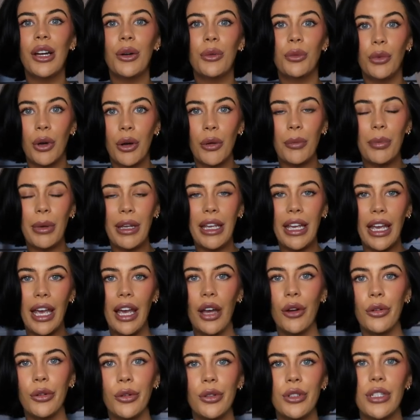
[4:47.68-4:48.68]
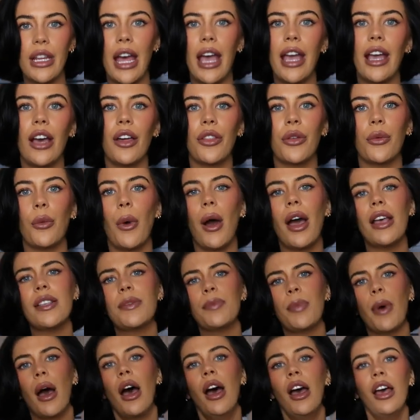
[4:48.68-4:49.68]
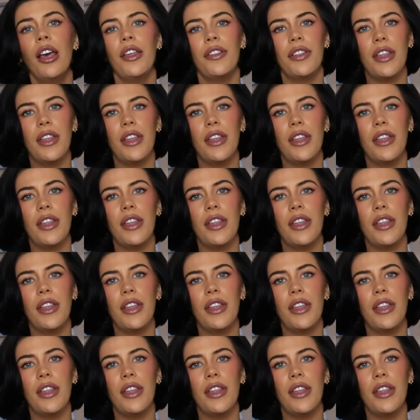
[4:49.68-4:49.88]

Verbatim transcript: we'll be here all day otherwise but